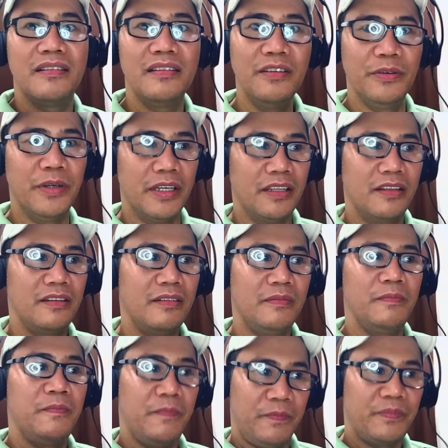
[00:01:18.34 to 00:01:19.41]
knew it.
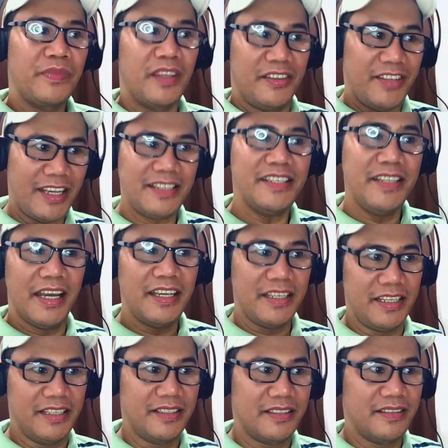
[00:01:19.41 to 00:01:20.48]

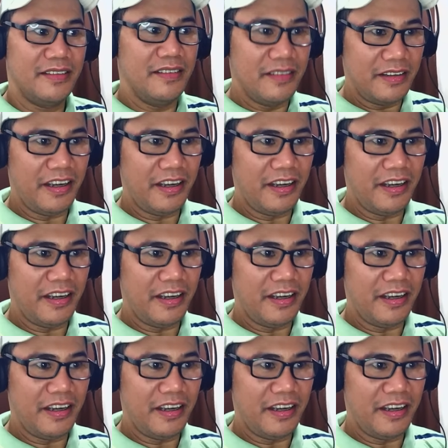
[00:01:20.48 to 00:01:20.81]
1990s.